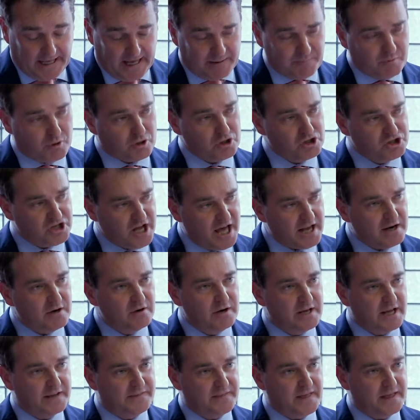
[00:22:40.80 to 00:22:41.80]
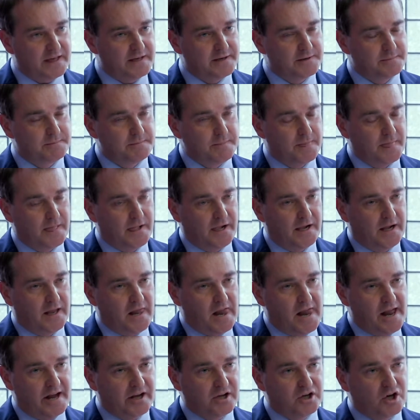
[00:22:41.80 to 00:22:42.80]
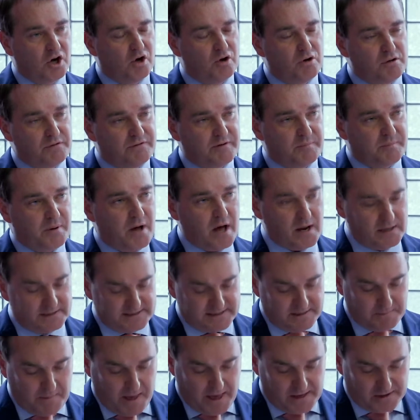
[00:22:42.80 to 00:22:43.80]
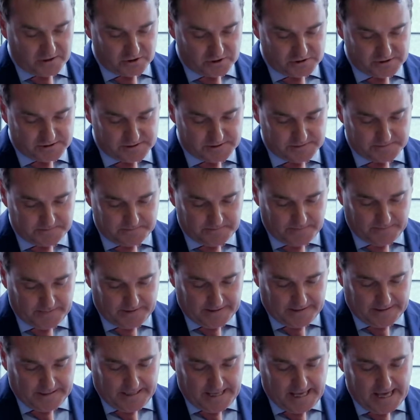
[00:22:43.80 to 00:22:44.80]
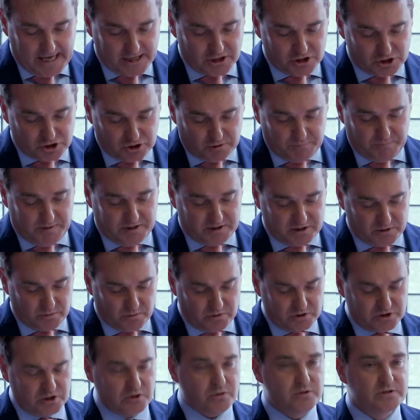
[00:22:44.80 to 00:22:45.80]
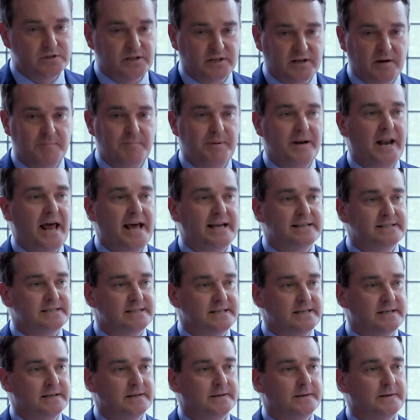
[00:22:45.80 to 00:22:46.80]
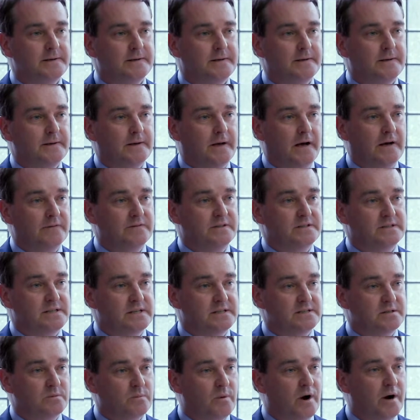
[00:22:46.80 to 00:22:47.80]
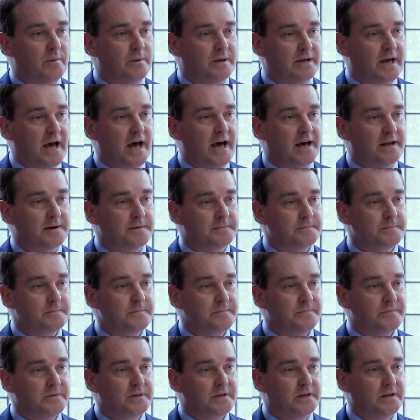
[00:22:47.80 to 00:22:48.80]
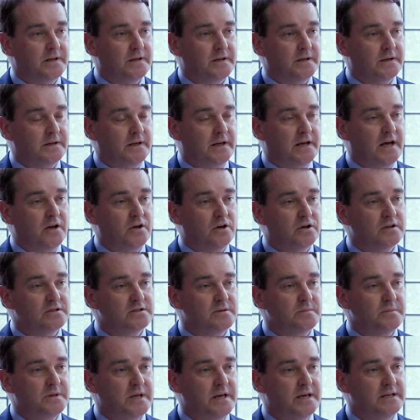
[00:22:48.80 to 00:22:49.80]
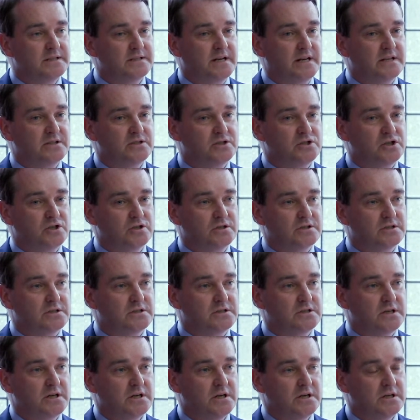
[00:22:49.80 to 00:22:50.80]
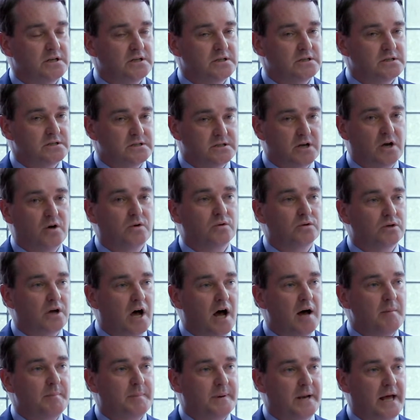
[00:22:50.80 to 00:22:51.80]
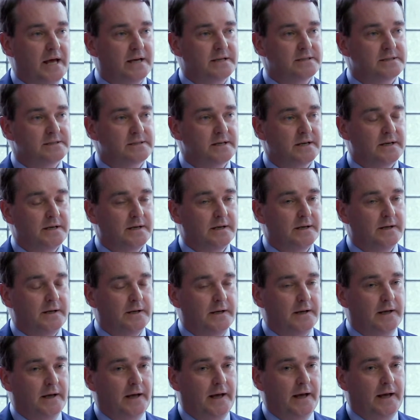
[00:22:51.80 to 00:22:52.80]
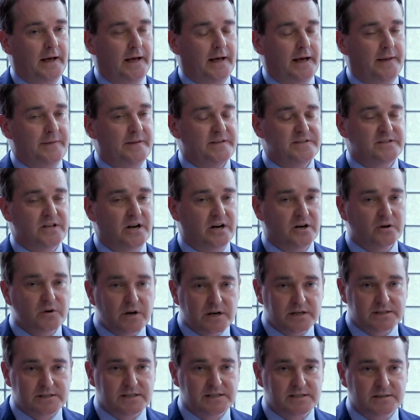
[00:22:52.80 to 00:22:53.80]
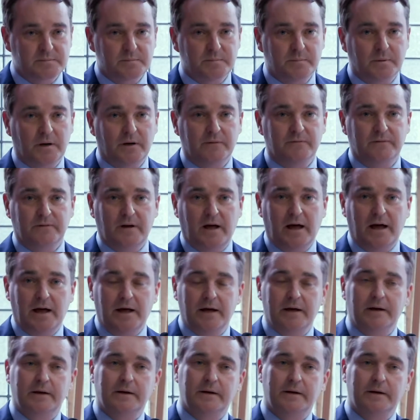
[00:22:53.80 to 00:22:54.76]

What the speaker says: more generally, I think a goal for policymakers should be to reduce the complexity of the system where we can. Like, I look at some things and it's just so complex. And this is not a criticism of